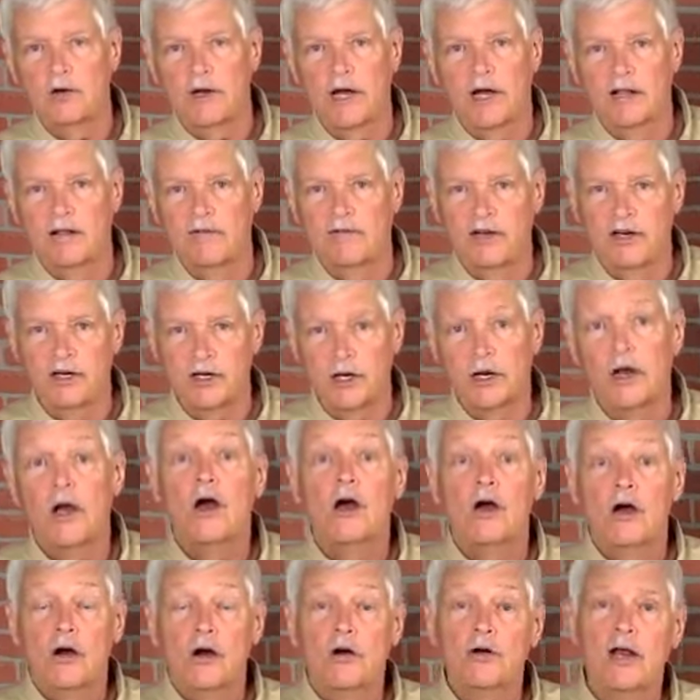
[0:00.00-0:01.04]
Television,
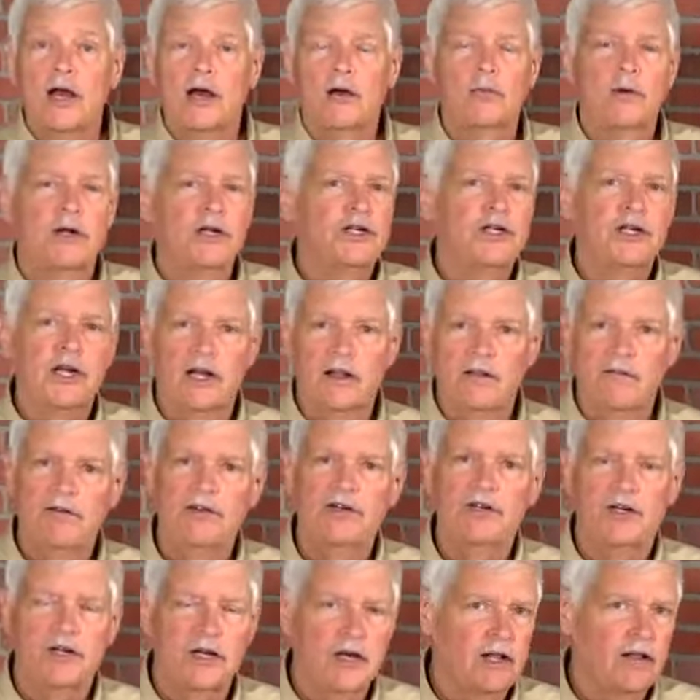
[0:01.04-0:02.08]
or Downrange
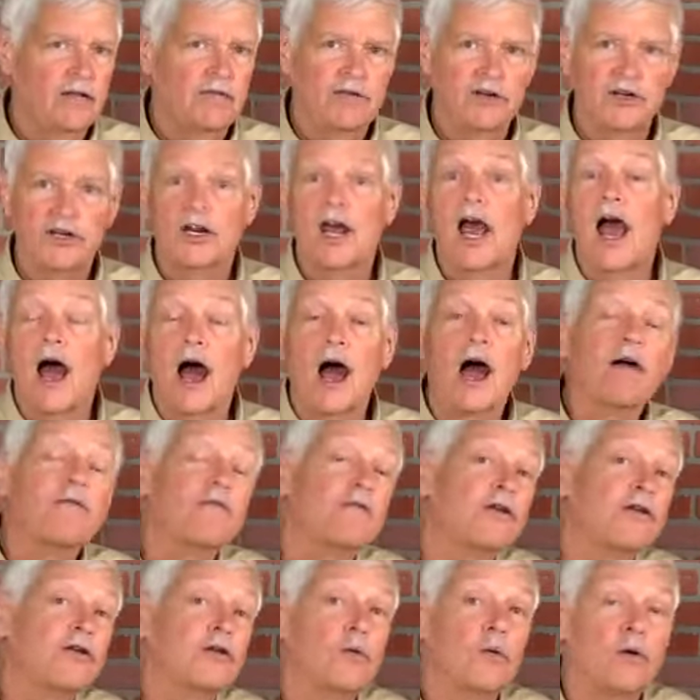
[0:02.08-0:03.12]
Television, however
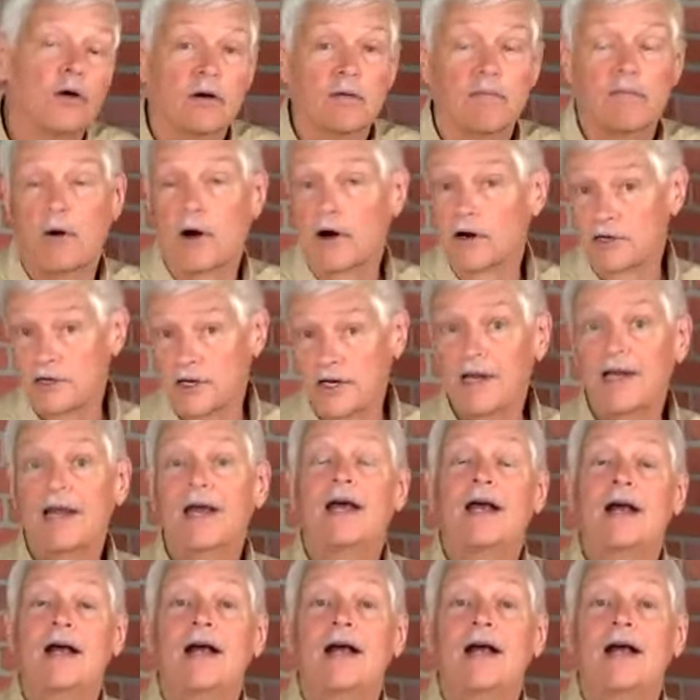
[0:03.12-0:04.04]
you want to parse it.